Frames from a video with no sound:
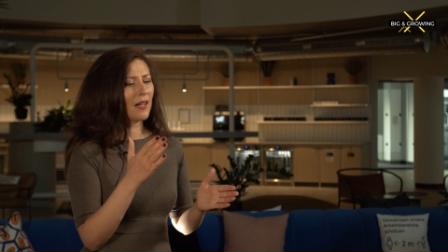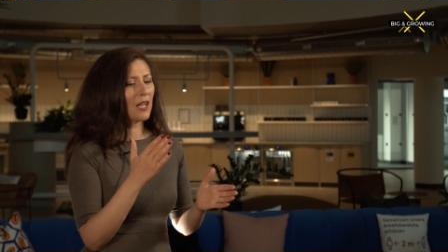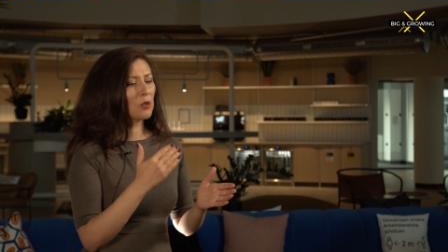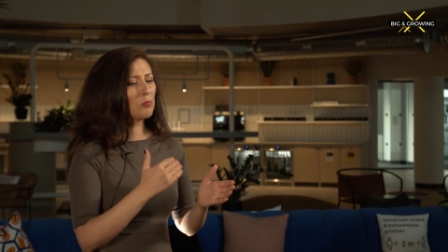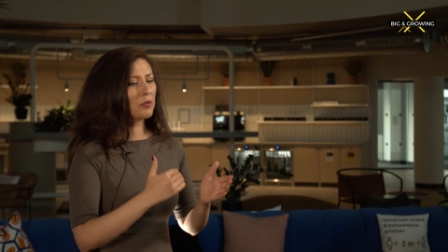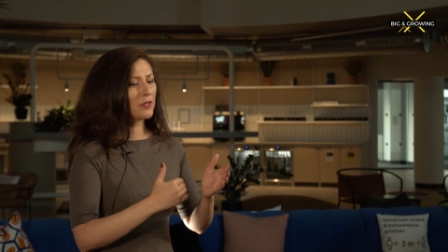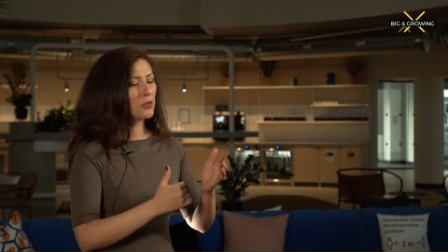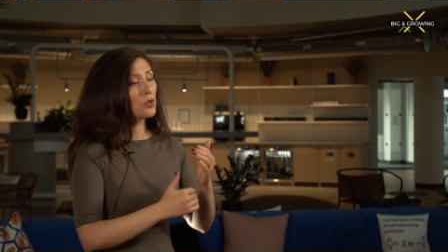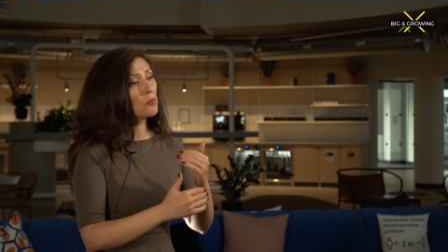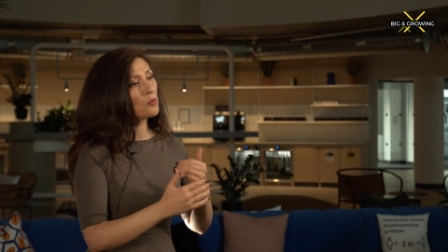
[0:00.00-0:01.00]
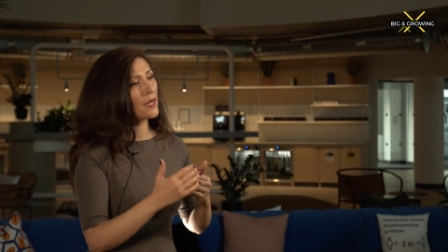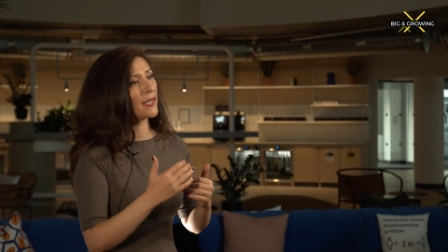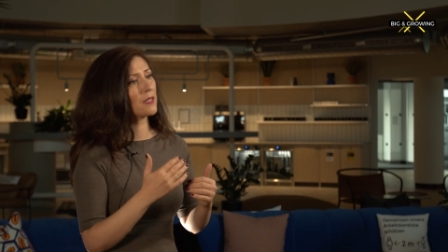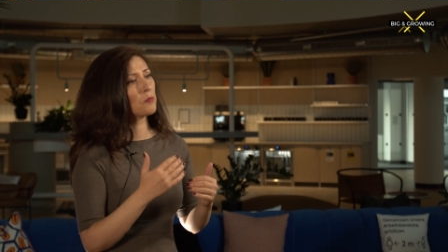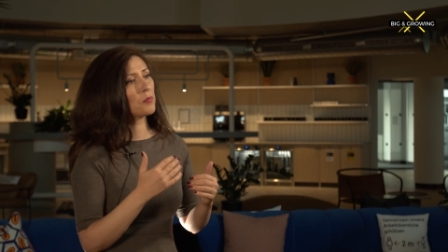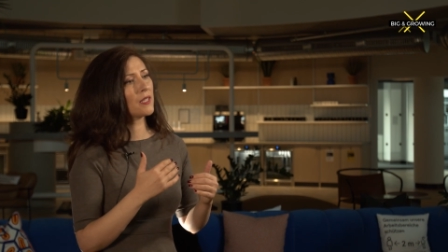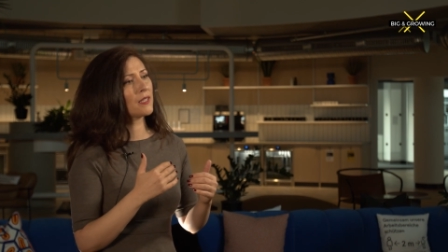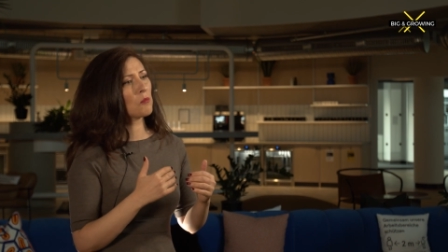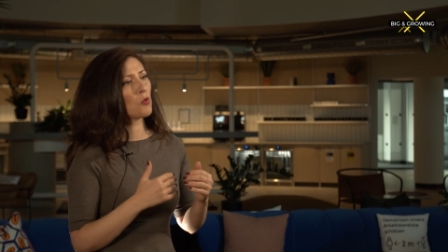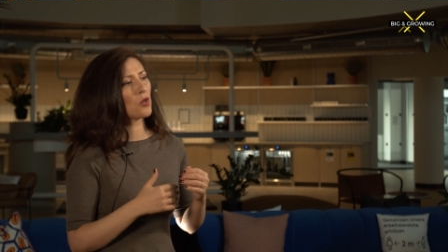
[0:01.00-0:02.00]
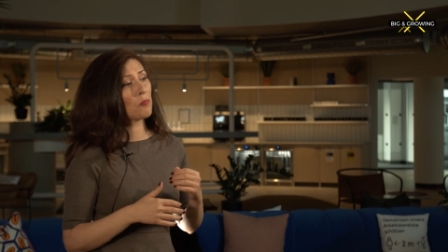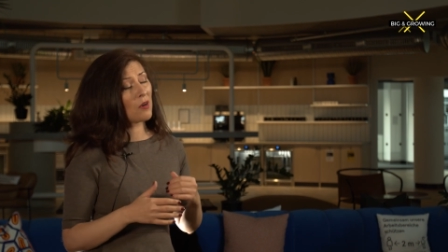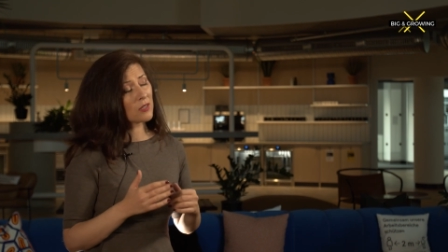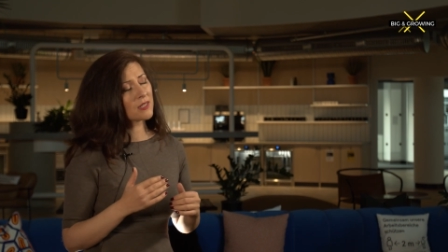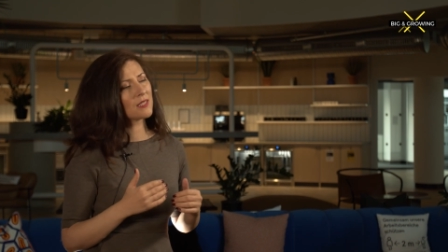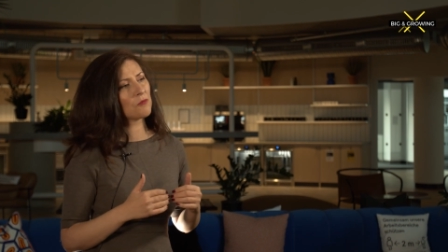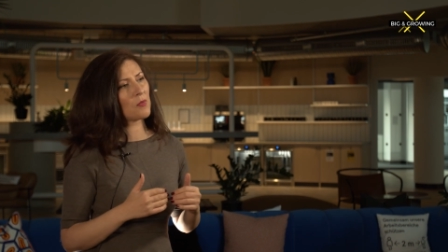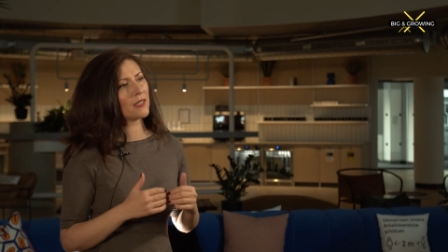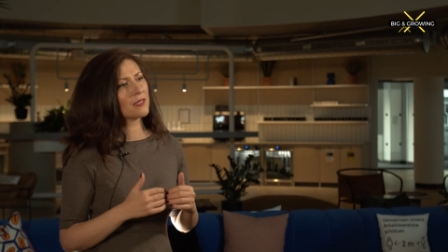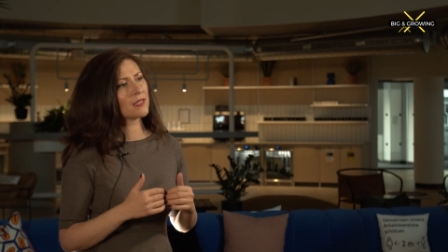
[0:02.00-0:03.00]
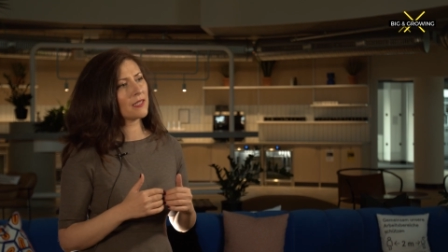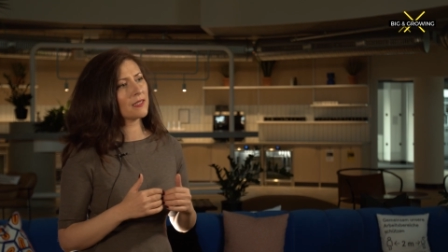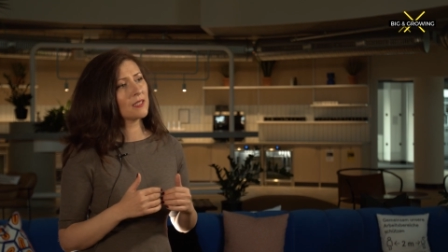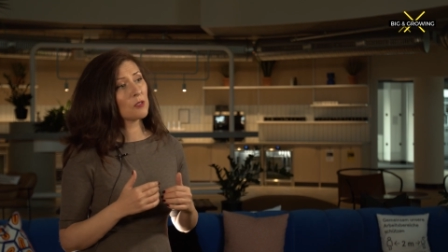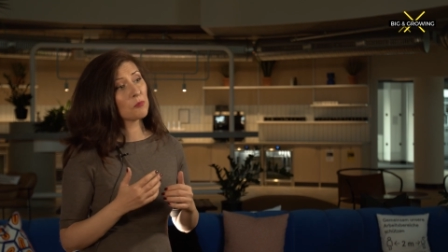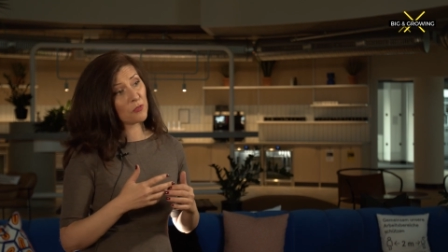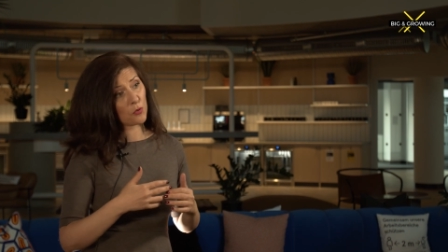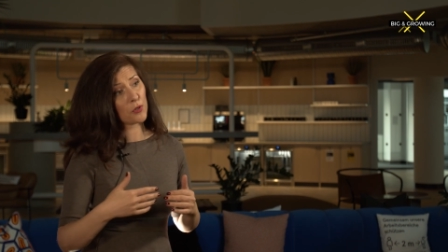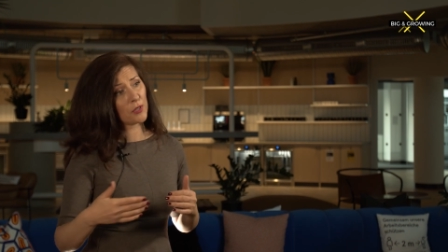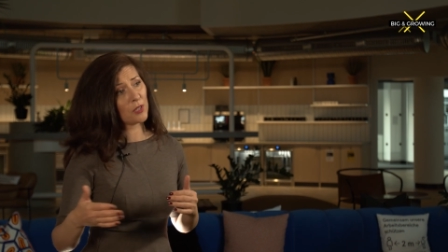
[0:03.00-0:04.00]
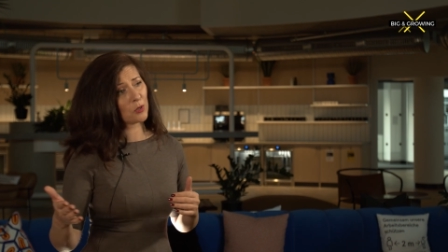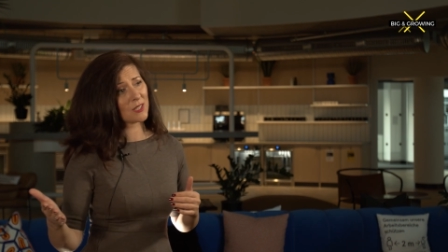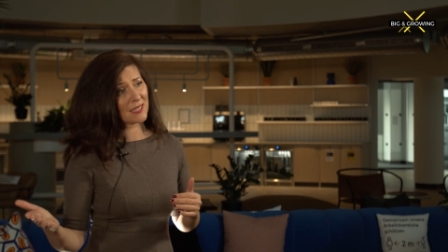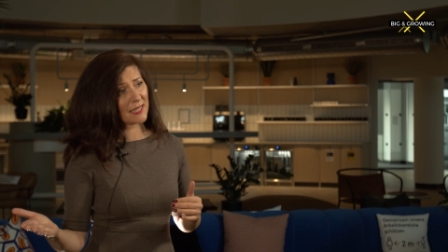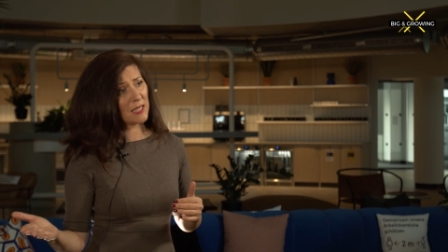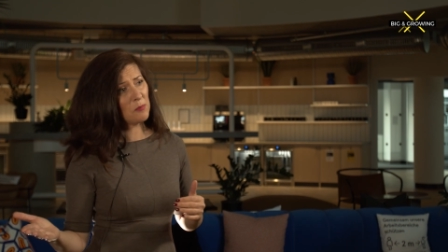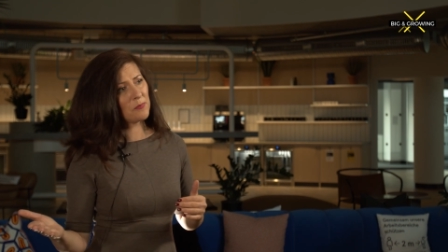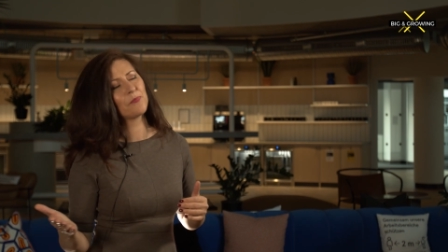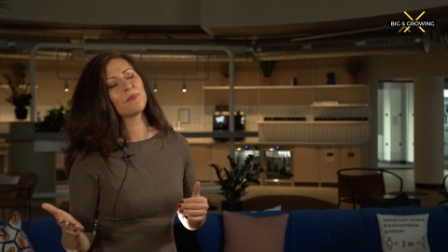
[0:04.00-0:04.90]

help your brain be in a more positive mindset before you go to sleep